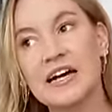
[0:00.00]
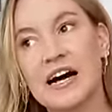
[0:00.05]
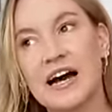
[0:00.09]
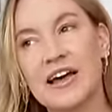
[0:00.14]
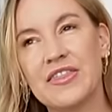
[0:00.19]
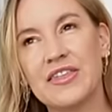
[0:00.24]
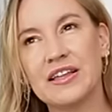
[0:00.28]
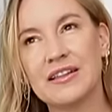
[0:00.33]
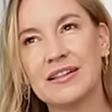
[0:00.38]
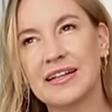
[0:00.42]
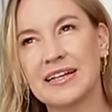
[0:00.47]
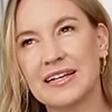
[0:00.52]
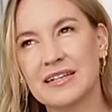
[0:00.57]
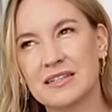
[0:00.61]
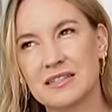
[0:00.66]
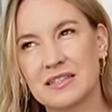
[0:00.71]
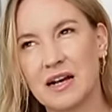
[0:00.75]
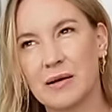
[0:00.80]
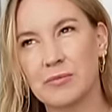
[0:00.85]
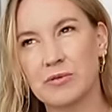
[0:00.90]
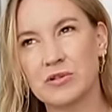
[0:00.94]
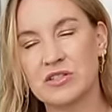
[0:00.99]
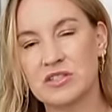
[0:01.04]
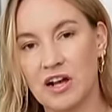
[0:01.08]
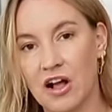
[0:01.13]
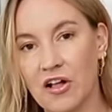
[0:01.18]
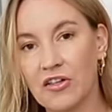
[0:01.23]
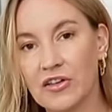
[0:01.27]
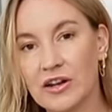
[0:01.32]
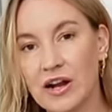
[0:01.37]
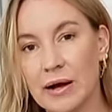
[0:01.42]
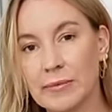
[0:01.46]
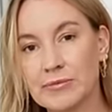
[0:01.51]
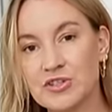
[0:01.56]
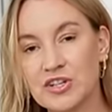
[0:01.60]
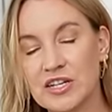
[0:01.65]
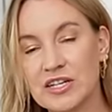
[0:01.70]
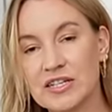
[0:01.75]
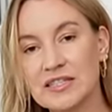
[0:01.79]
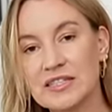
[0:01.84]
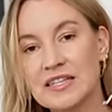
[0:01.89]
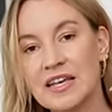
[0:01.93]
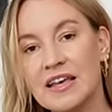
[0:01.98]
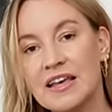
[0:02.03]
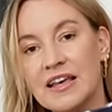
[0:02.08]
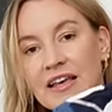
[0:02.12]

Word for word: I think like a couple solid options.